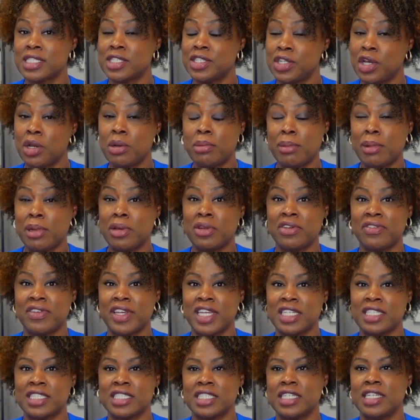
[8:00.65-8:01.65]
no
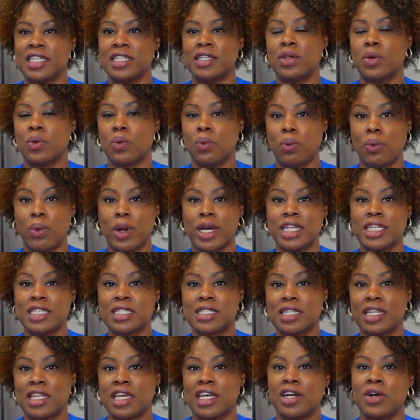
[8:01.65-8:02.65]
motivation, 1
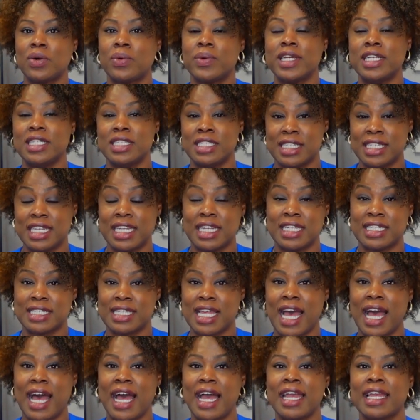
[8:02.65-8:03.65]
is low, and 10 is
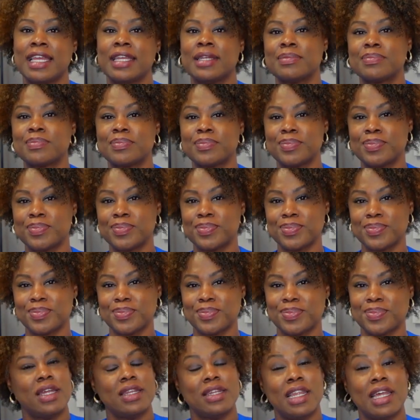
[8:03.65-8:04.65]
high.
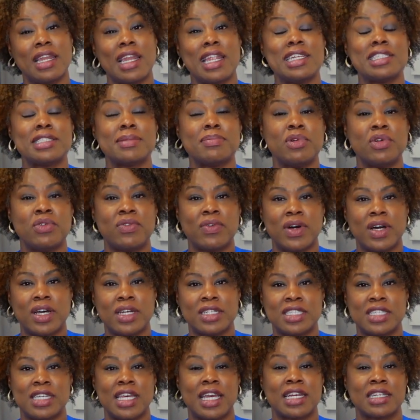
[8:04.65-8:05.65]
Now let's move
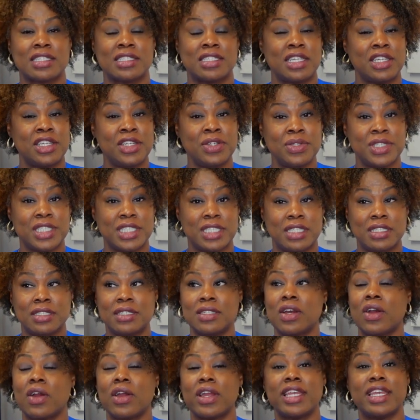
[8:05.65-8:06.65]
on to execution,
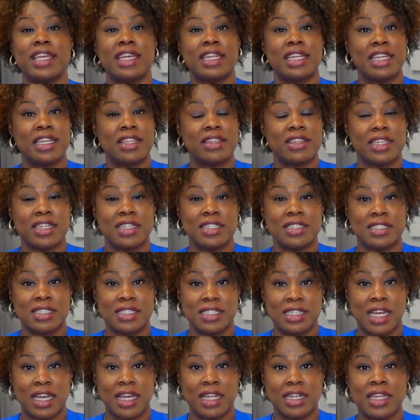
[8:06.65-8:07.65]
or getting things
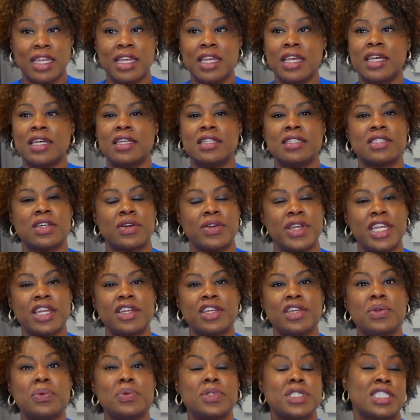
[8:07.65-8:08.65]
done. So here
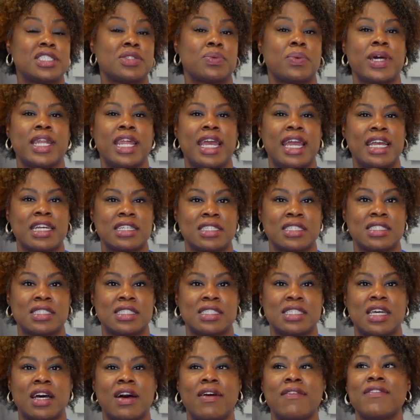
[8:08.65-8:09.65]
you just want to ask
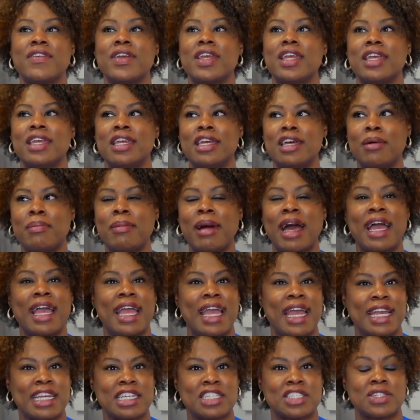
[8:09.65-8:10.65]
yourself, am I
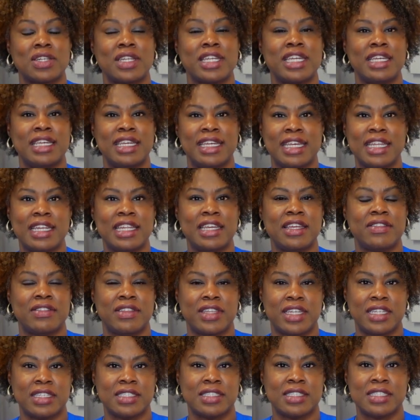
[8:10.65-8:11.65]
actually getting
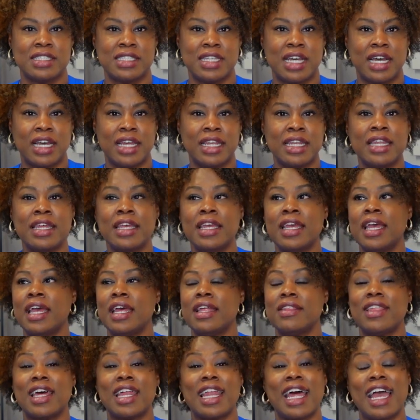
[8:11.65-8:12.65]
things done
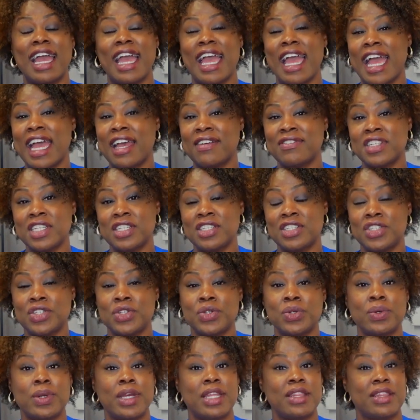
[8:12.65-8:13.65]
that I have to
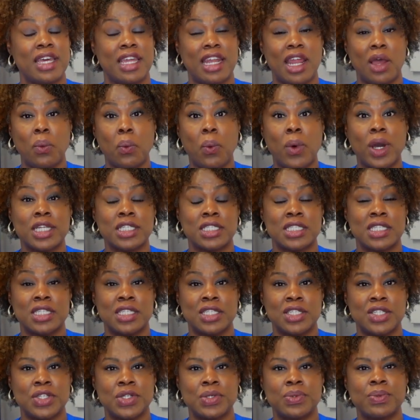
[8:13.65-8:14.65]
do and that I want to
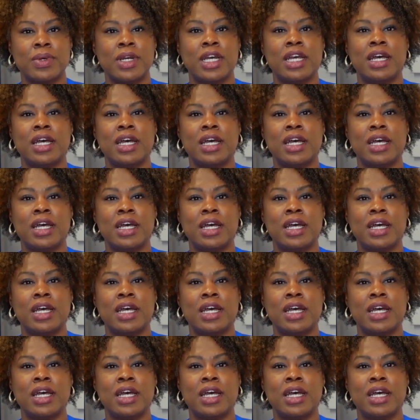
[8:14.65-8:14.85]
do?